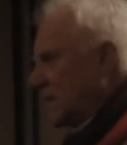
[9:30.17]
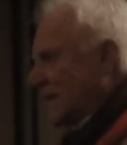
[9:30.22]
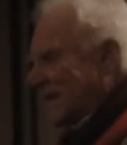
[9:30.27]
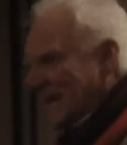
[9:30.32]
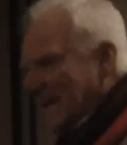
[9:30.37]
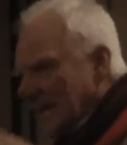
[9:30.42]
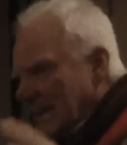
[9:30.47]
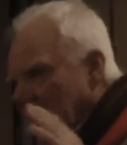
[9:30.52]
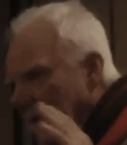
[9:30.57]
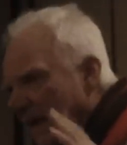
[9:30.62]

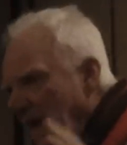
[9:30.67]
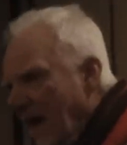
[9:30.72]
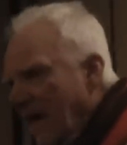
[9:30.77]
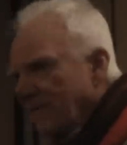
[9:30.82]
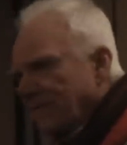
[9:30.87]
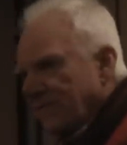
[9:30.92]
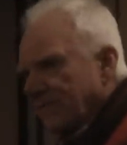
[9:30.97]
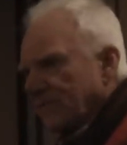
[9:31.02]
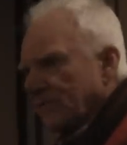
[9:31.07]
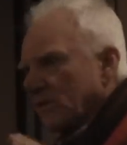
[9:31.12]
He'd
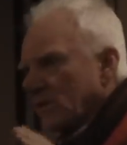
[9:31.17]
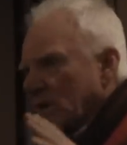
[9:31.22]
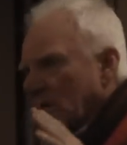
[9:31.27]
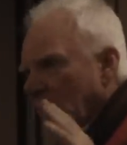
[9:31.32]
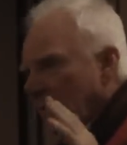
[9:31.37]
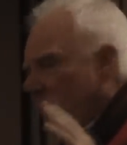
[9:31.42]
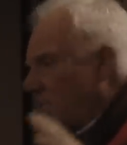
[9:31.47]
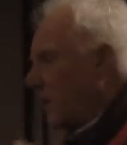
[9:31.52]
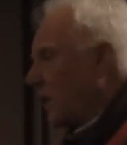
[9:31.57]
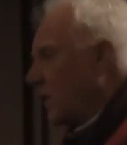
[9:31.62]
left
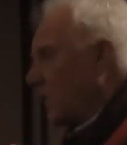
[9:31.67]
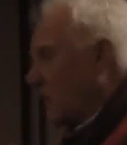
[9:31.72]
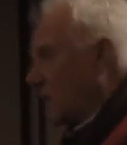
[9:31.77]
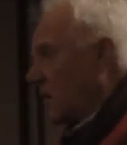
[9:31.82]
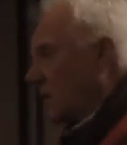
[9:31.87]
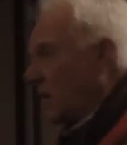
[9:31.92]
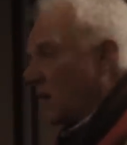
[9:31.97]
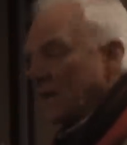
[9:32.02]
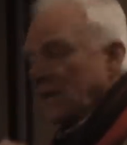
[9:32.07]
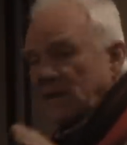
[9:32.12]
America
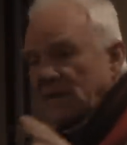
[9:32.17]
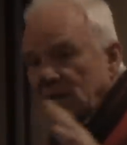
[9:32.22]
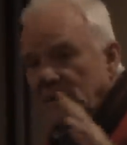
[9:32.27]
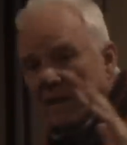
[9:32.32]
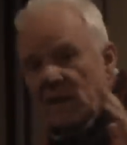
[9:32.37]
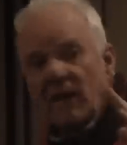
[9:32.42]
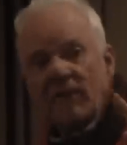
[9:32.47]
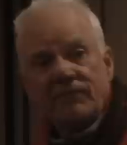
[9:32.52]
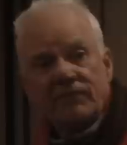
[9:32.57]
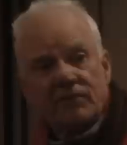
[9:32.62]
and he'd
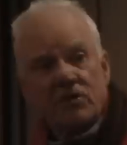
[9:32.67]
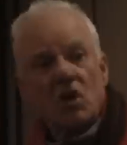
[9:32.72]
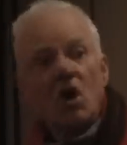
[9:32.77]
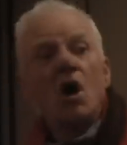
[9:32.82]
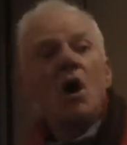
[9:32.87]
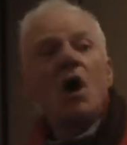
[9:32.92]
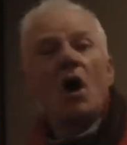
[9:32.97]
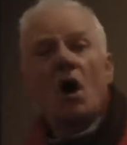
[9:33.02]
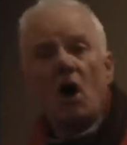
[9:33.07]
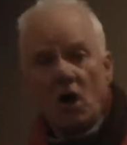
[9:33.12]
left
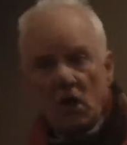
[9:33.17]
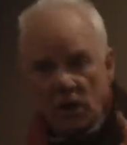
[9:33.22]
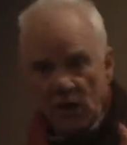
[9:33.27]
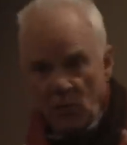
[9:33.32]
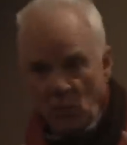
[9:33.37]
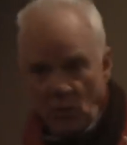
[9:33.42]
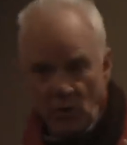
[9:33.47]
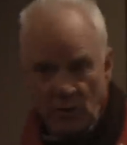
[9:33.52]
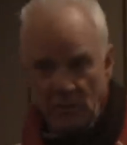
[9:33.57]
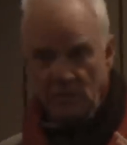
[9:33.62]

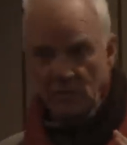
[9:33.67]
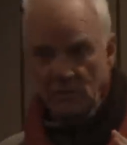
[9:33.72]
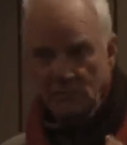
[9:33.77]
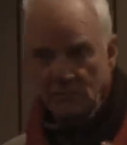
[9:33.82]
Hollywood.